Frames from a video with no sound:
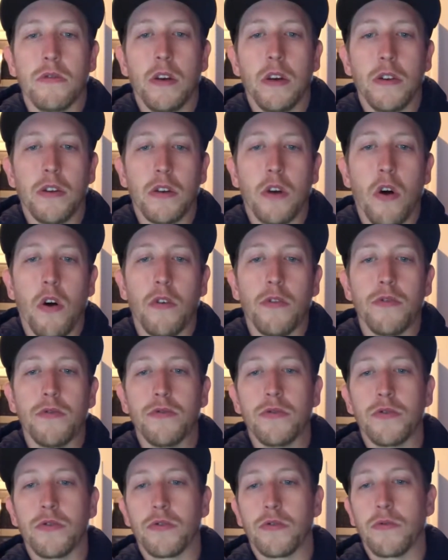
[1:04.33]
uh, the
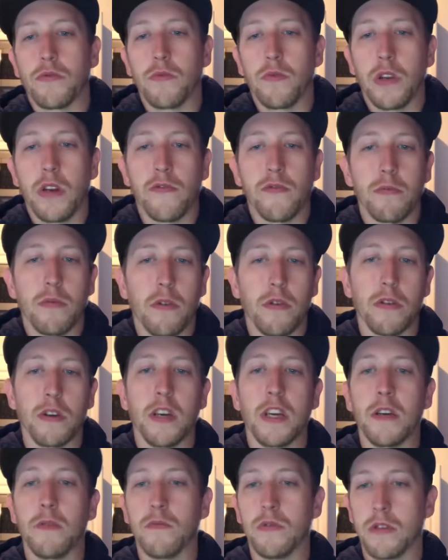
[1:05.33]
Cardinals or whatever ball
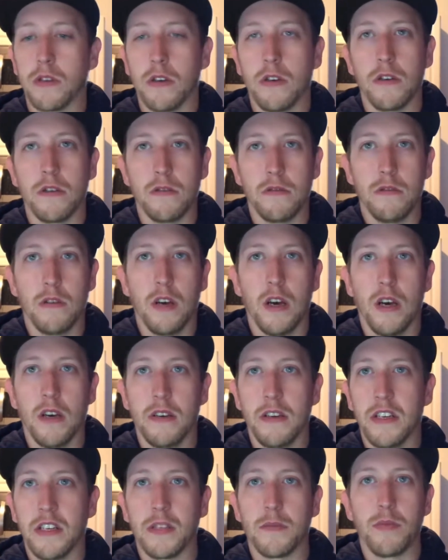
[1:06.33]
game was on uh,
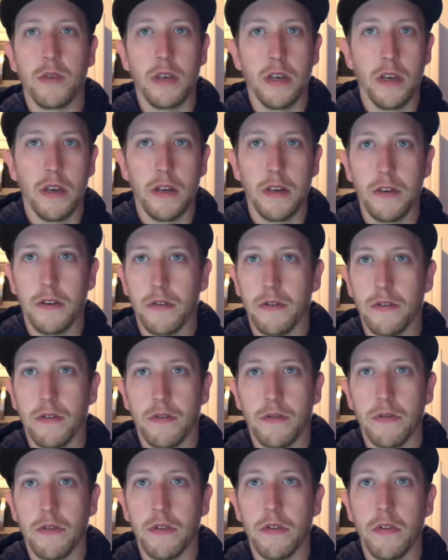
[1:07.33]
ESPN or,
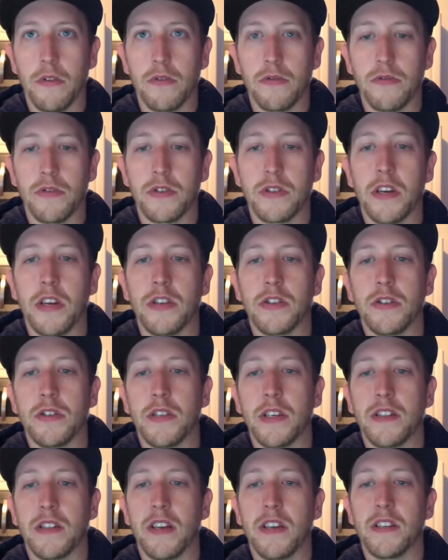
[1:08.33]
or the local stations
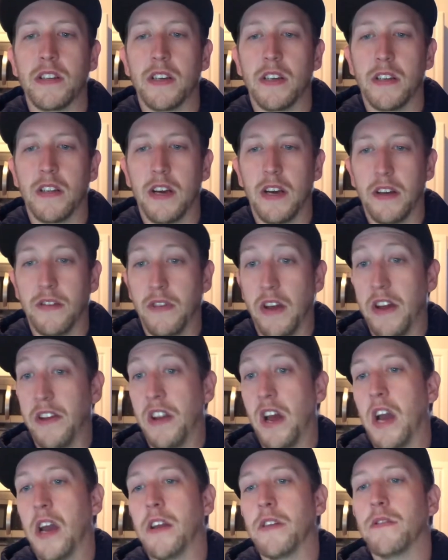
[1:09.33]
at that uh, that
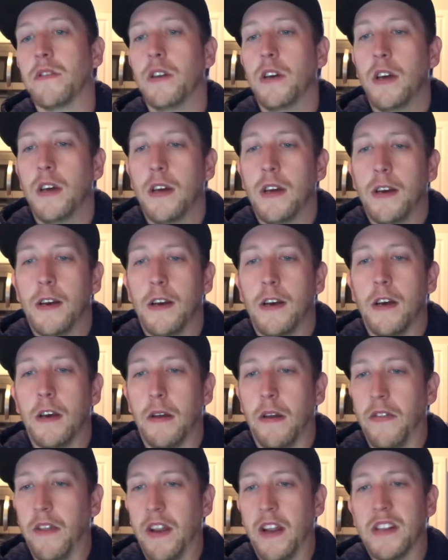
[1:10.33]
night. Uh,
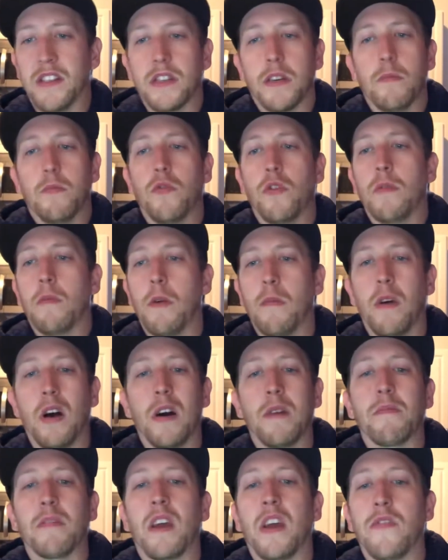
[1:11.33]
and then at some point, my
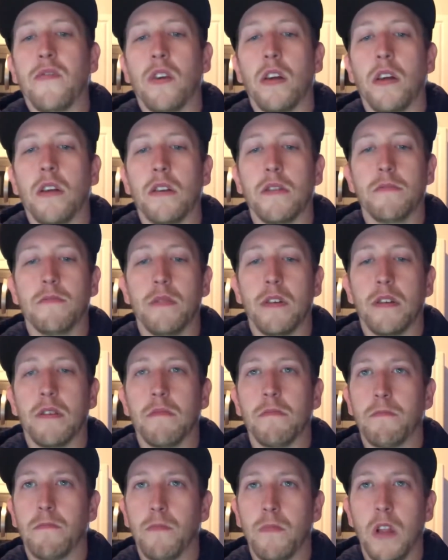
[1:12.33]
mom gave in and, and
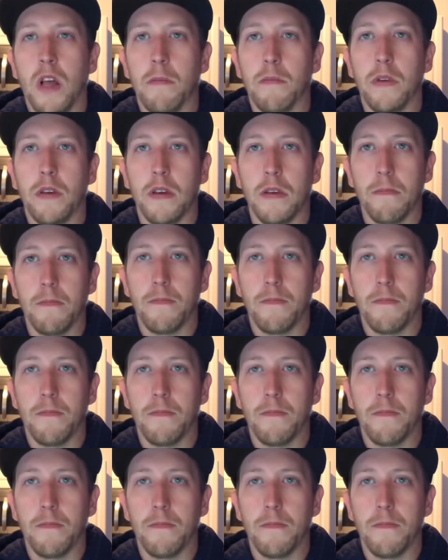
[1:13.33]
let me